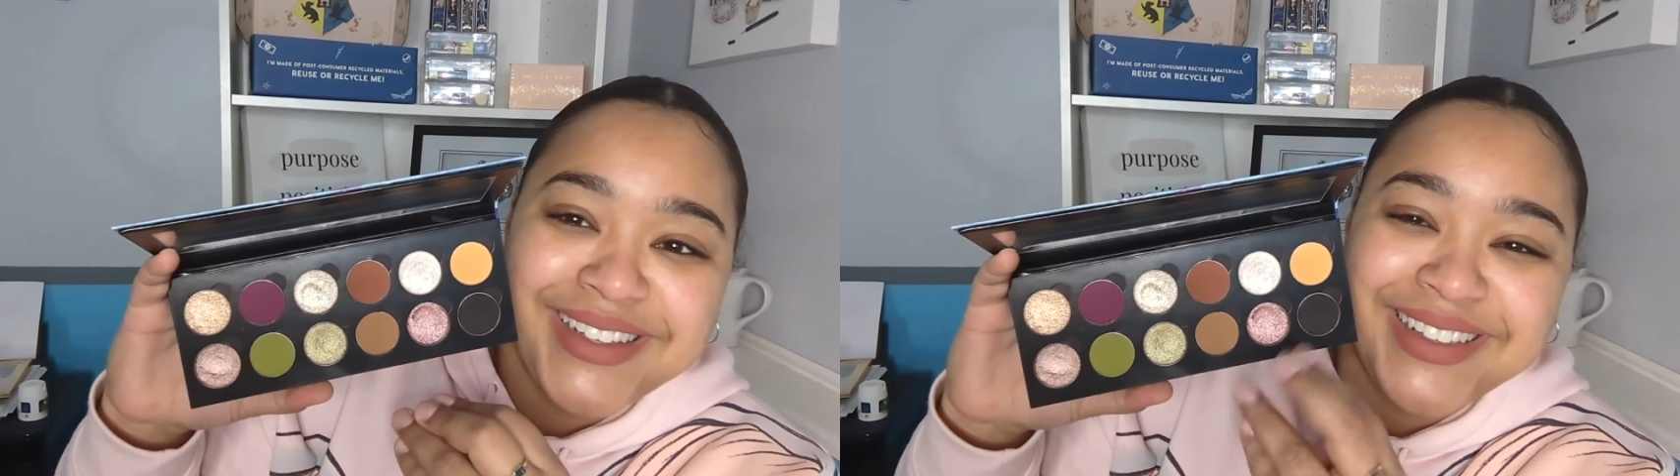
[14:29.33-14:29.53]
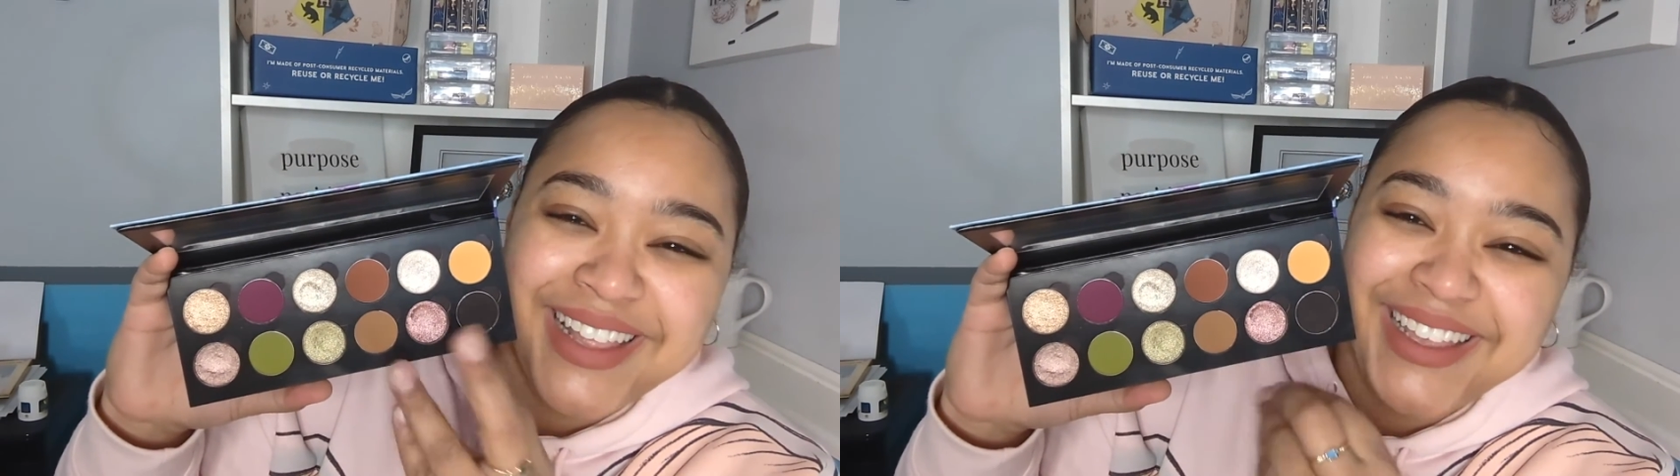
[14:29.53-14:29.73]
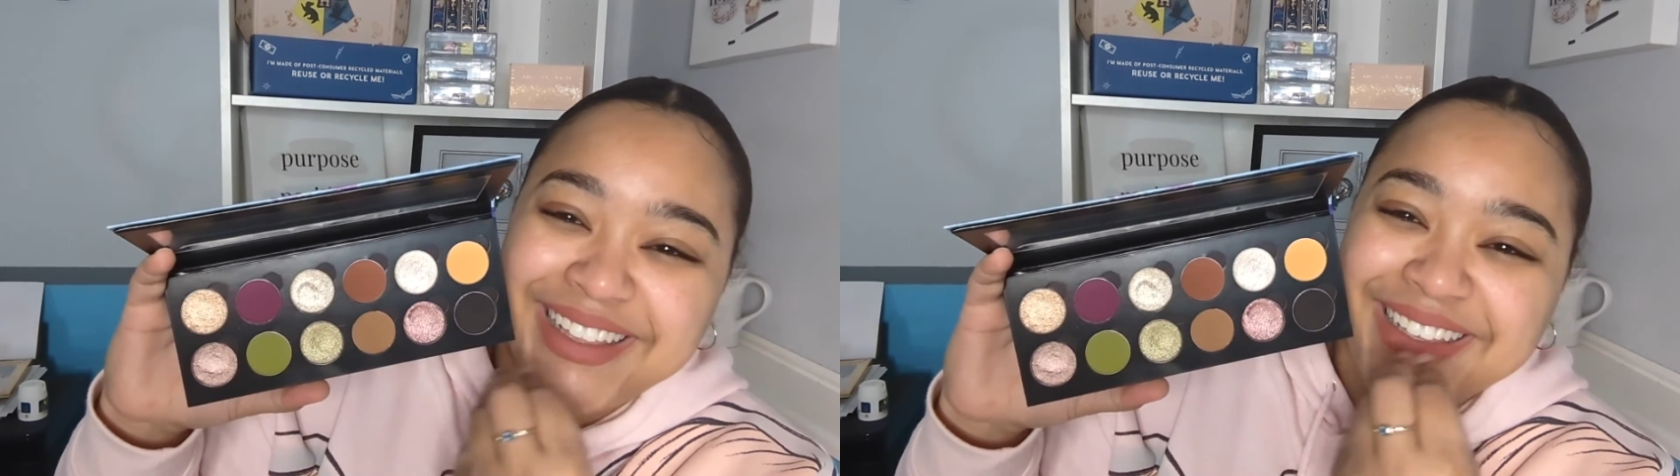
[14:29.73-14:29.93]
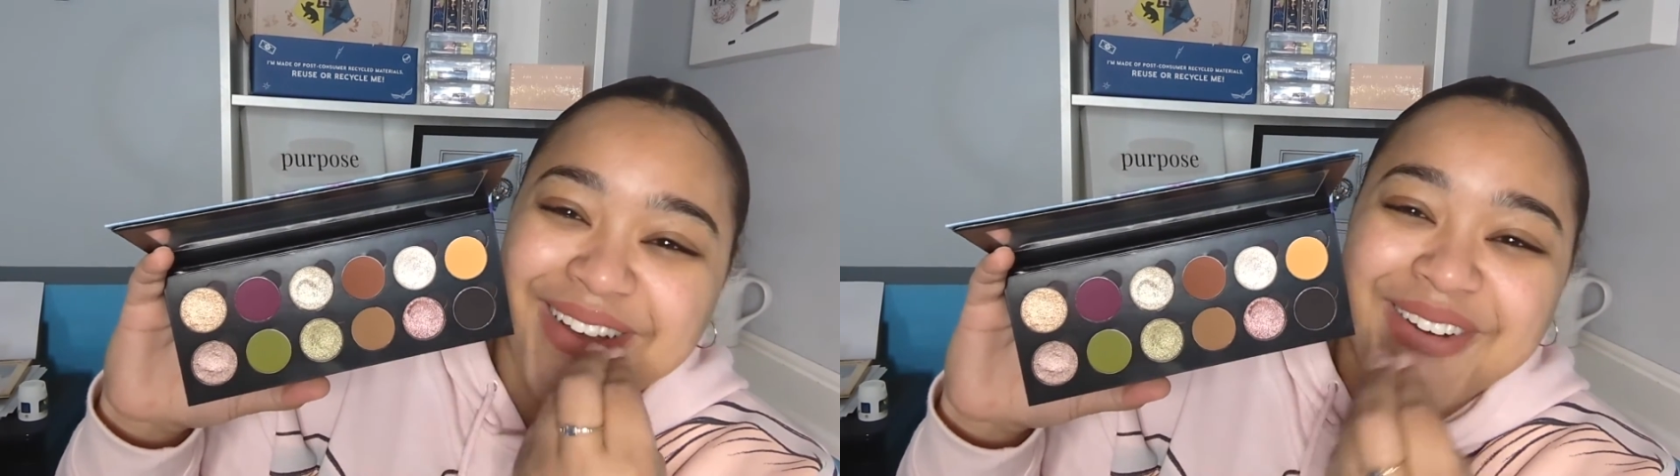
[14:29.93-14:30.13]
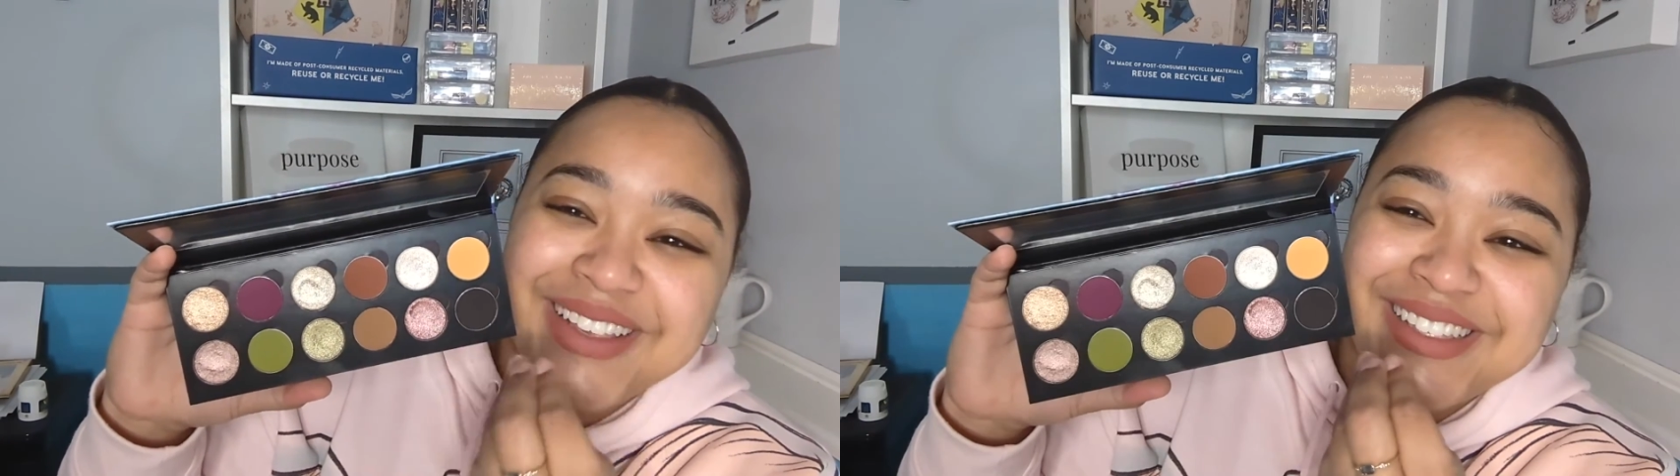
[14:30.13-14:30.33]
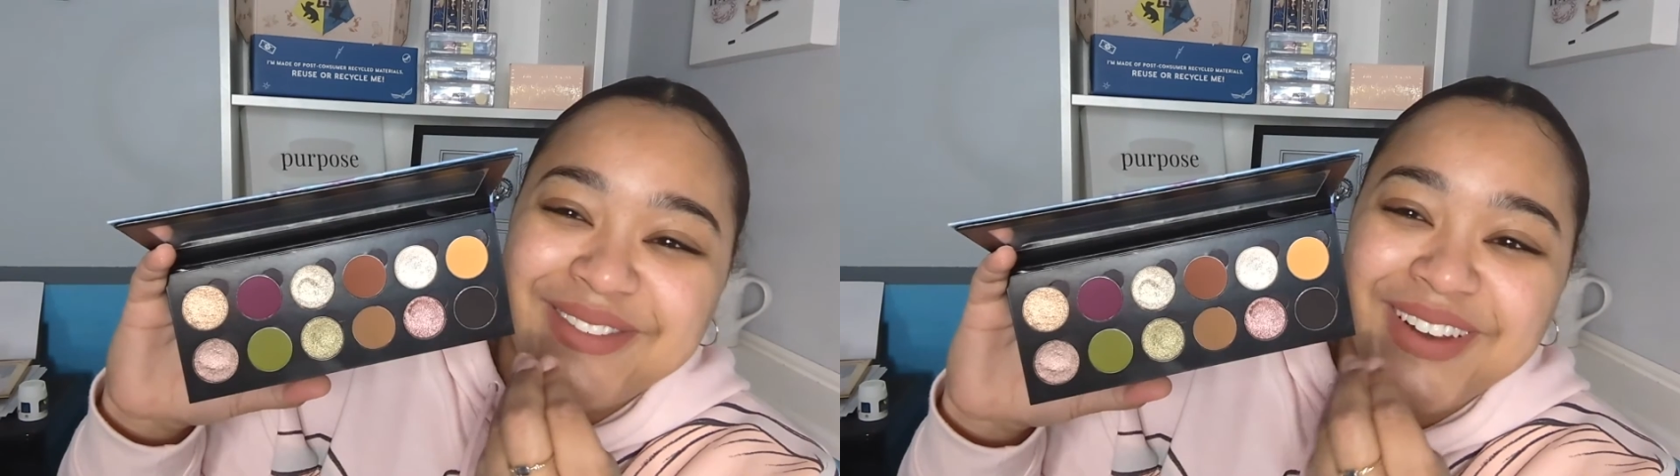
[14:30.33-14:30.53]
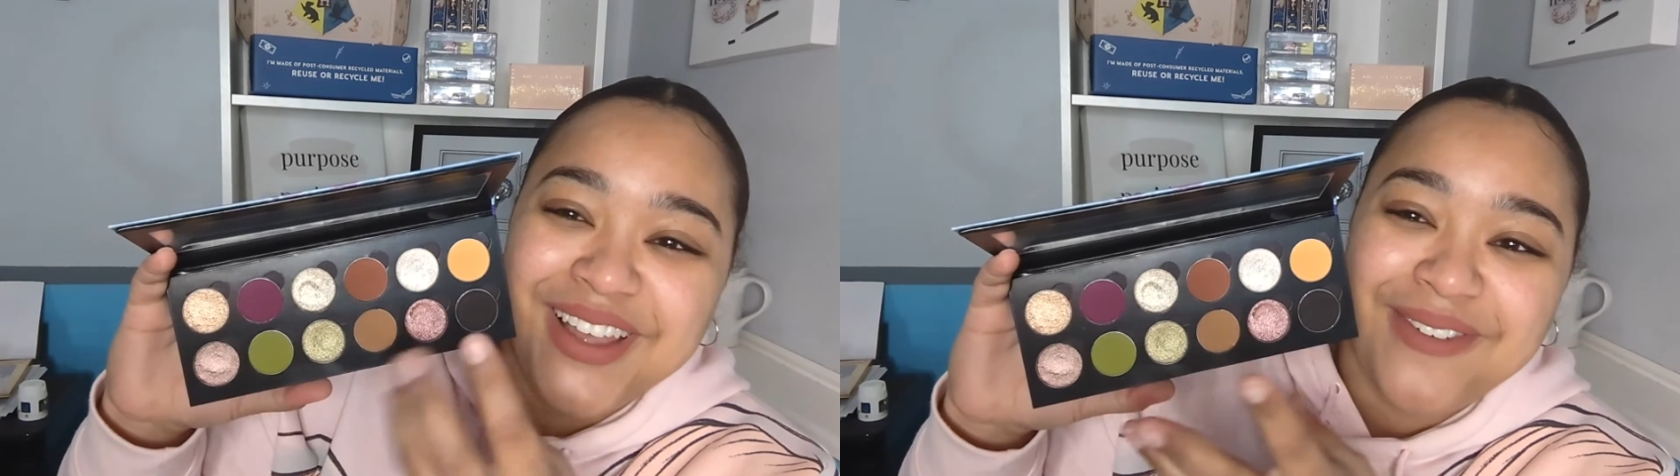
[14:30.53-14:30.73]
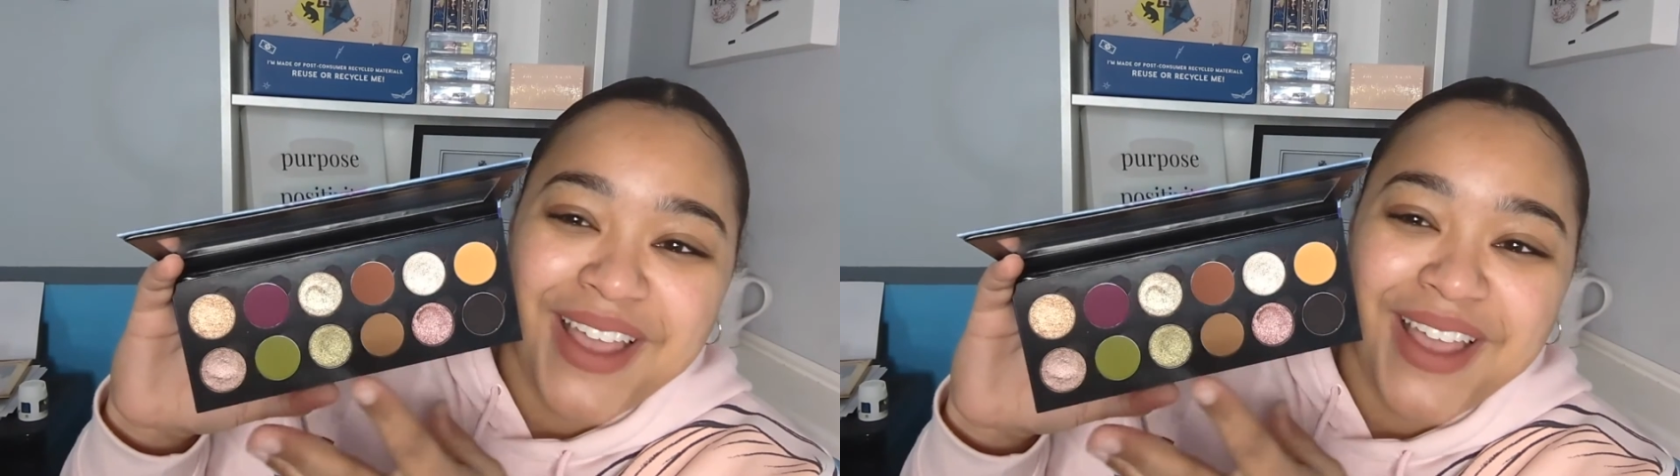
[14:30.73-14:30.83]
like, cohesive enough.